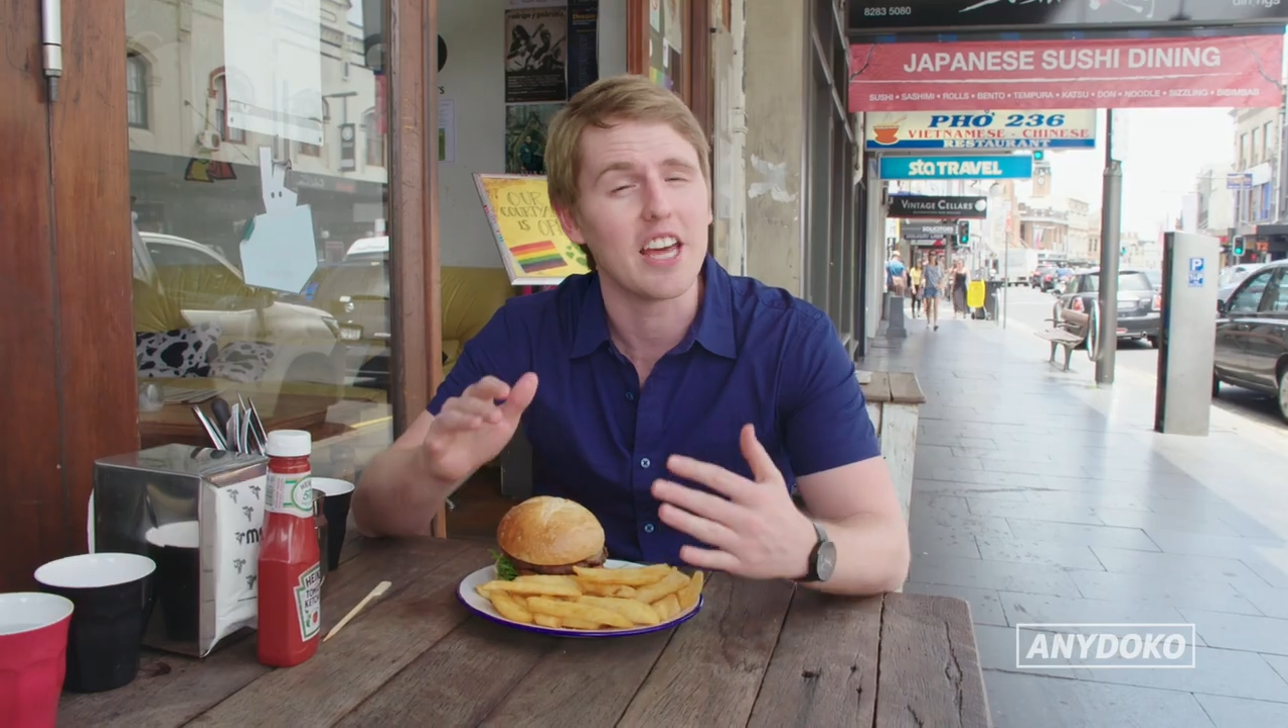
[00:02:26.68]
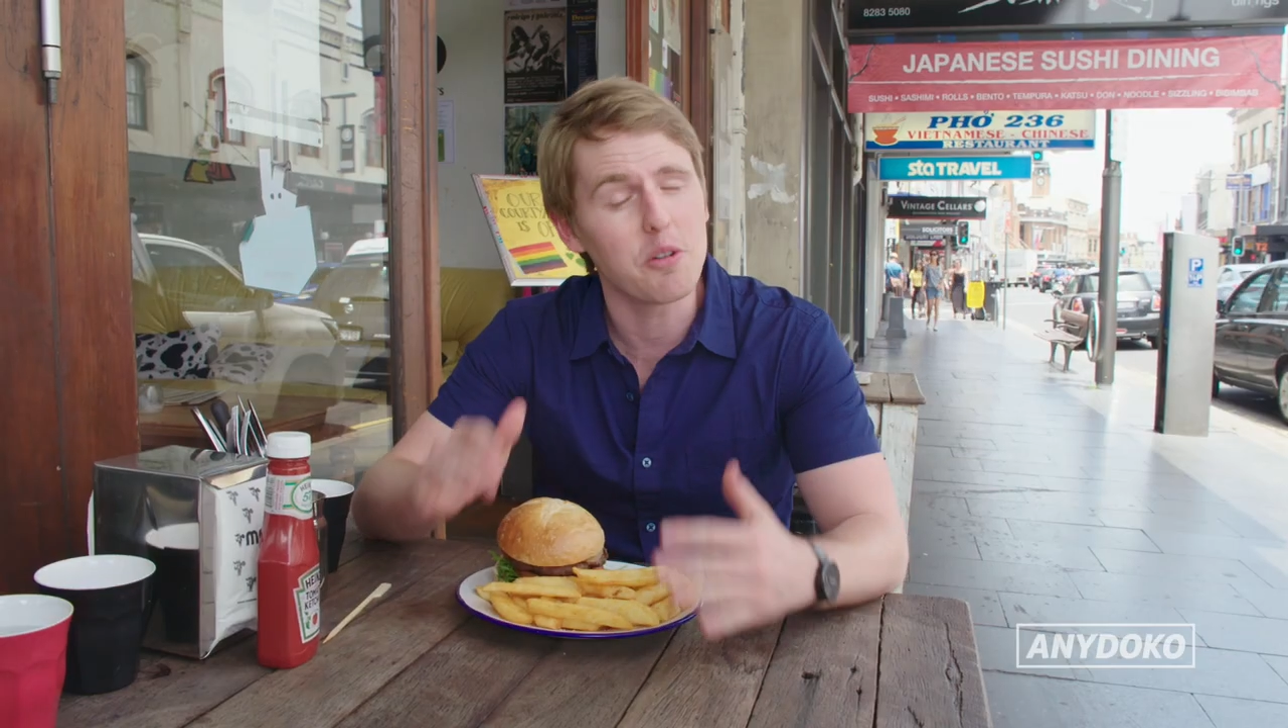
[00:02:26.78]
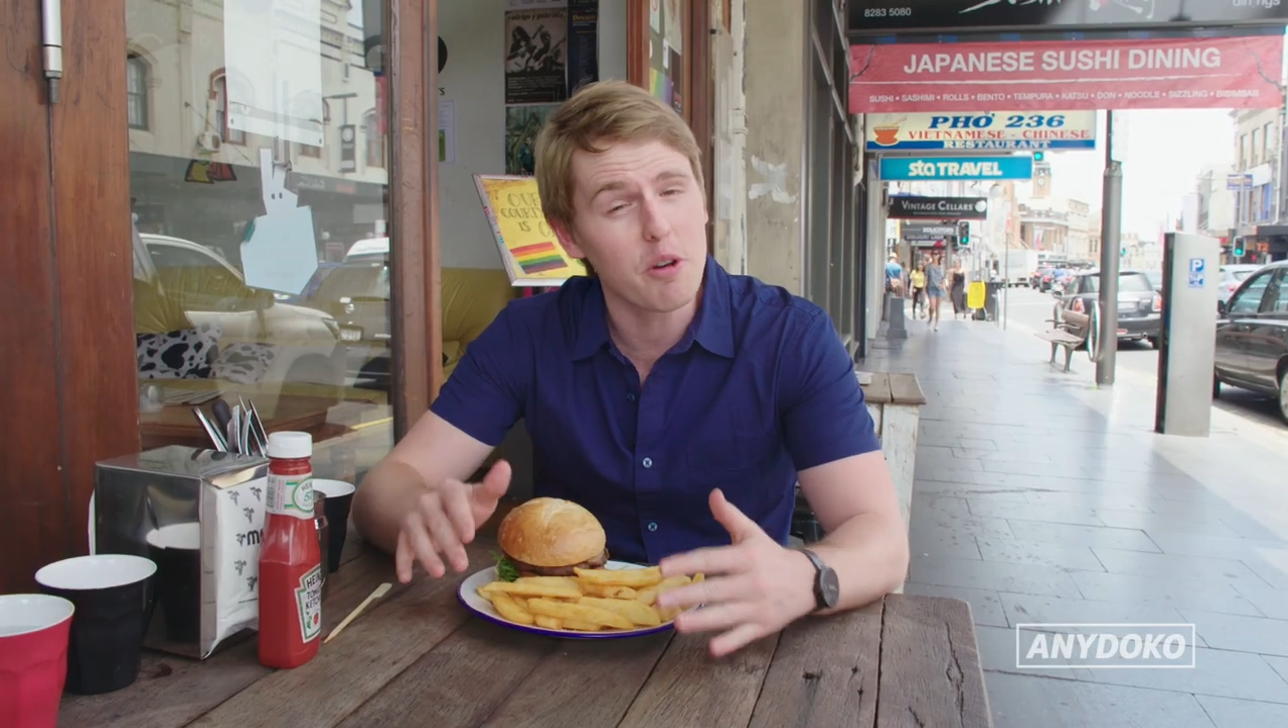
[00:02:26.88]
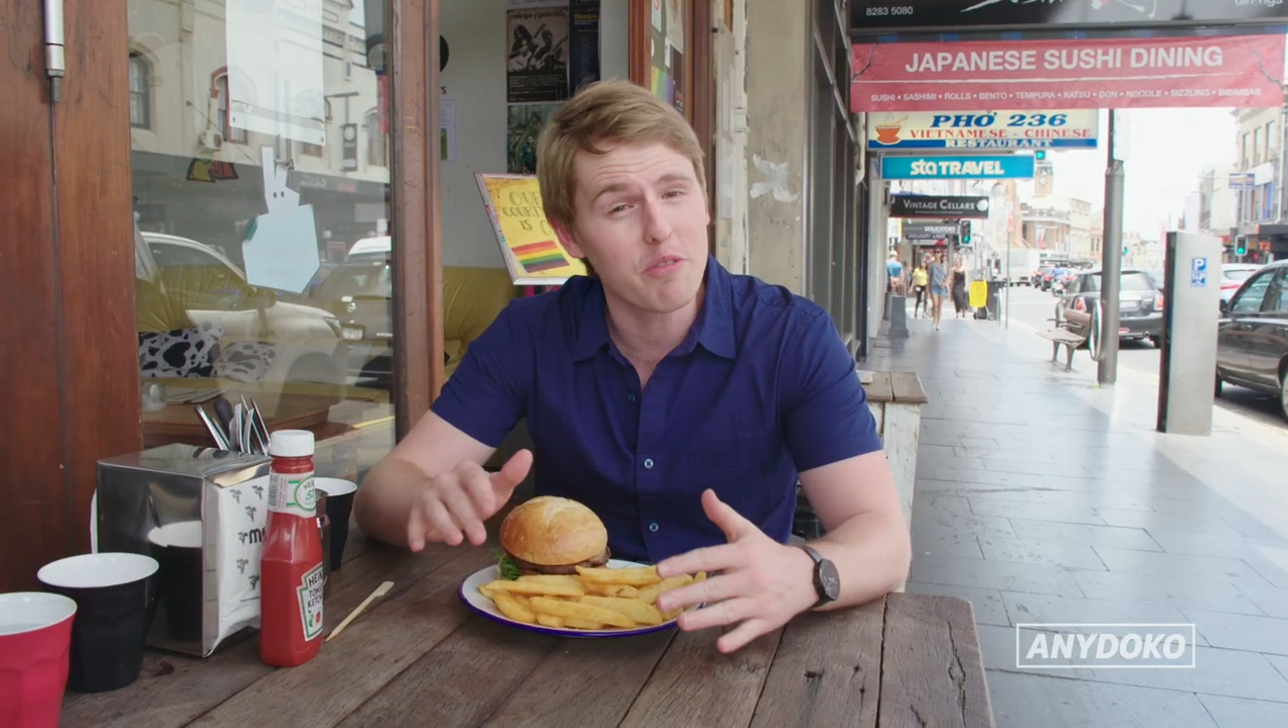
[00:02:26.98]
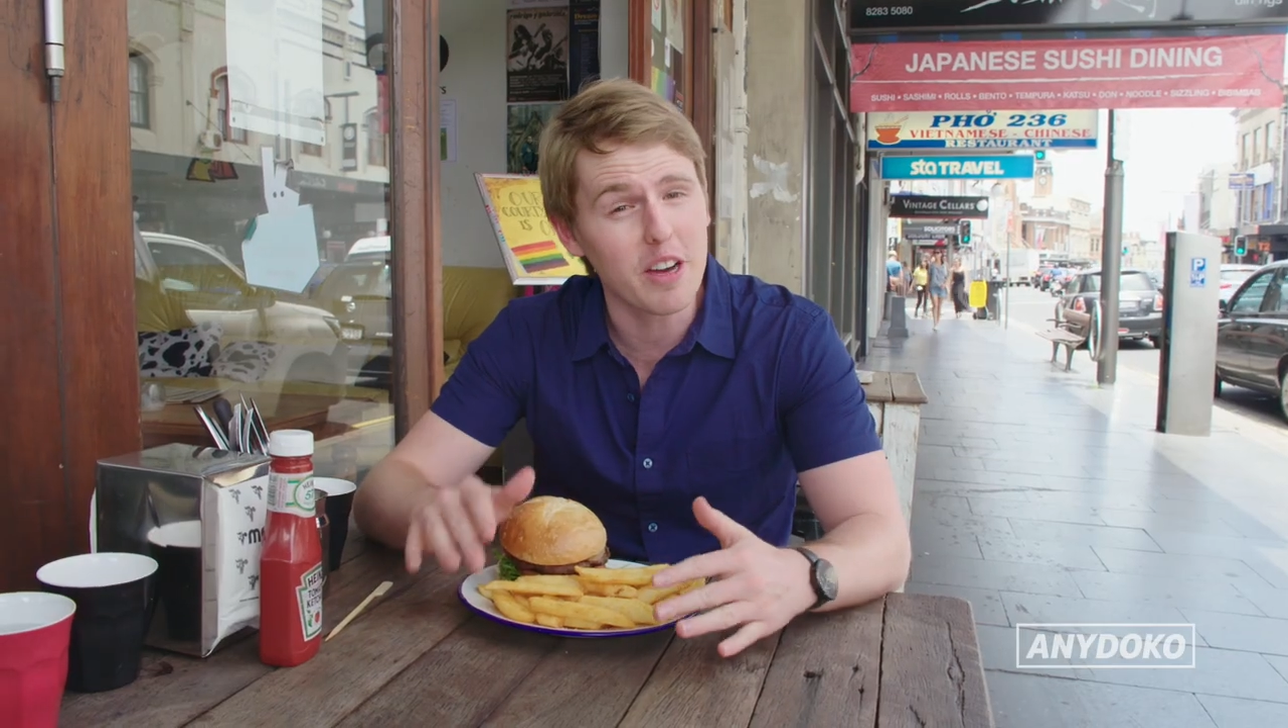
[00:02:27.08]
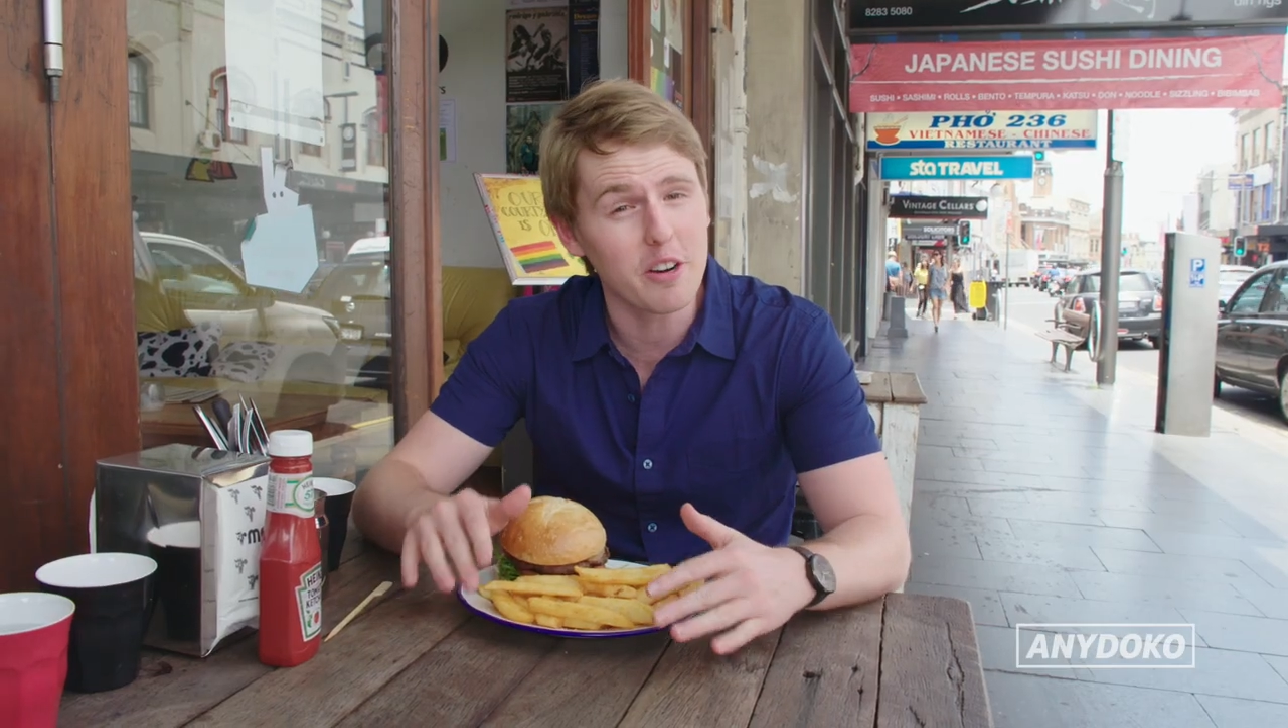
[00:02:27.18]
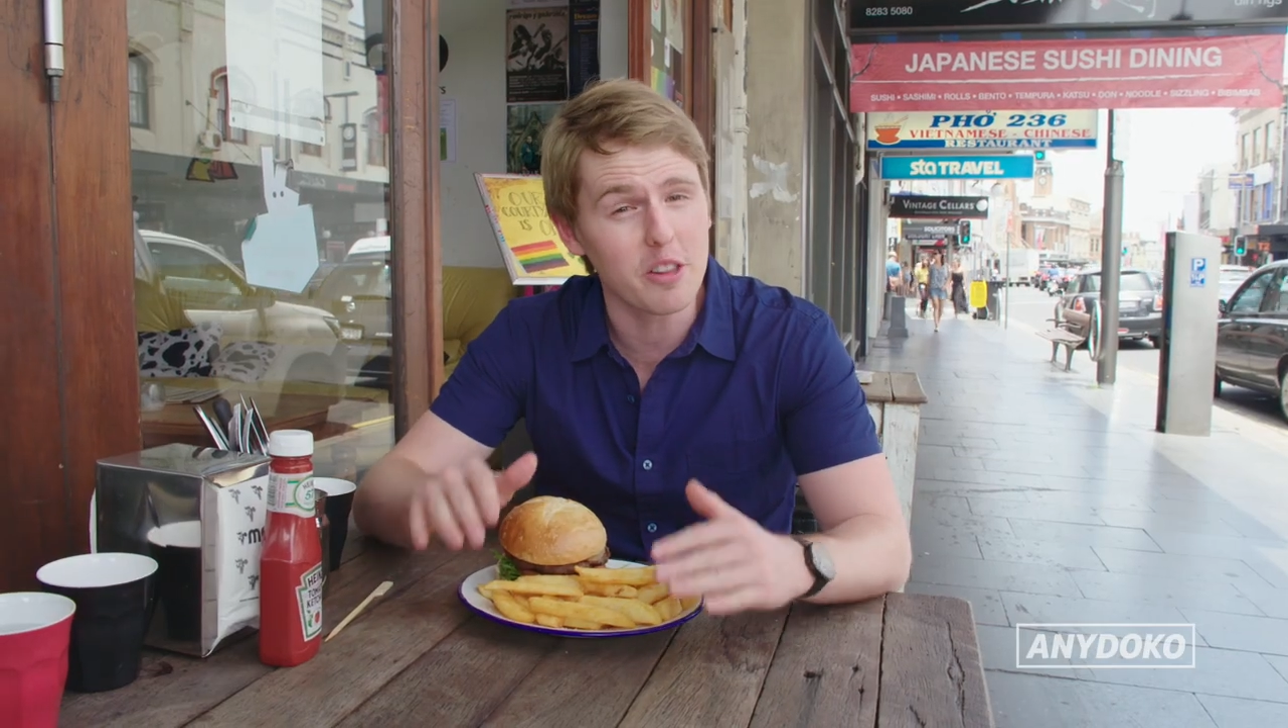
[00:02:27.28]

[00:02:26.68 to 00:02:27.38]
Now, you won't find